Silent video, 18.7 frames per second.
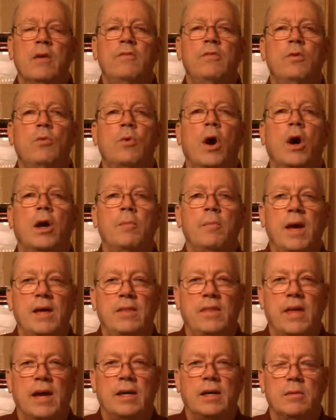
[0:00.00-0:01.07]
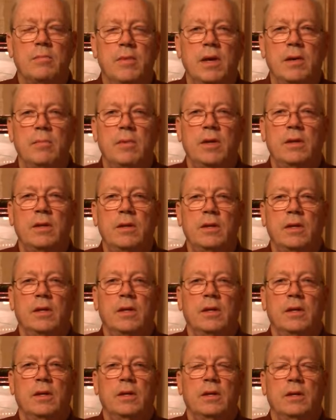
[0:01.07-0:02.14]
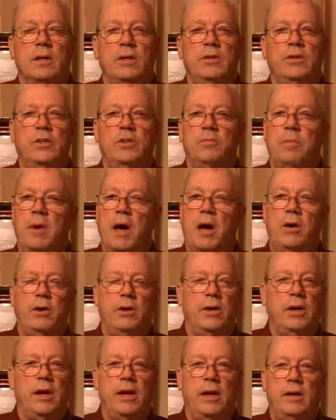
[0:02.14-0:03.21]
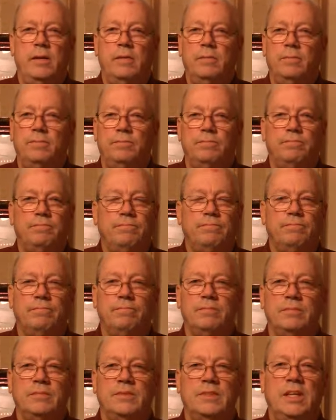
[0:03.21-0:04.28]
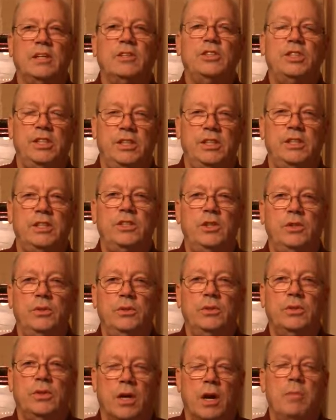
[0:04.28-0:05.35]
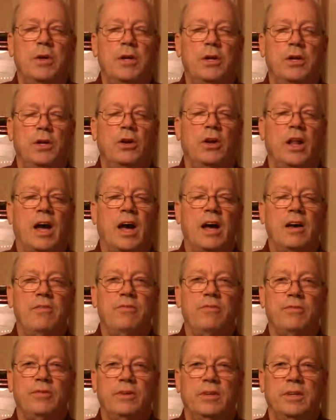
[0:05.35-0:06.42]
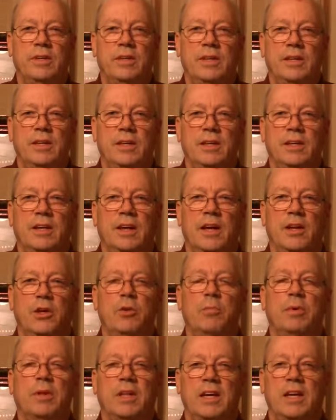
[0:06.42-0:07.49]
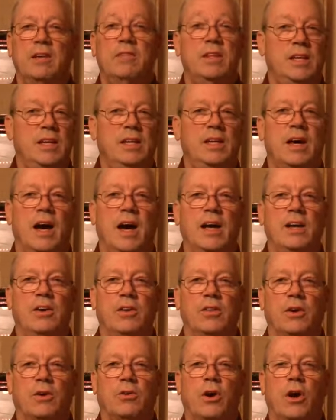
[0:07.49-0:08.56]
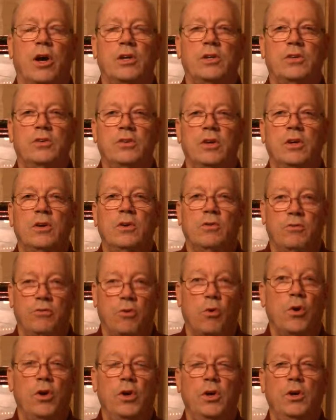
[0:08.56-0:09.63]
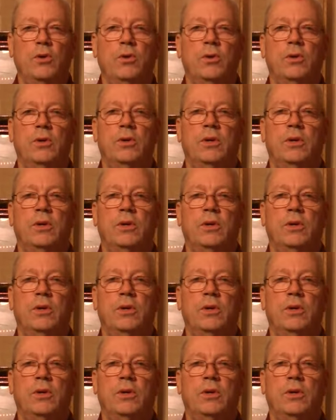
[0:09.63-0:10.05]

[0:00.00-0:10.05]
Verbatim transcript: If you want to make that commitment, just bow your head. Tell Jesus you come into your life and you believe that he died on the cross for you.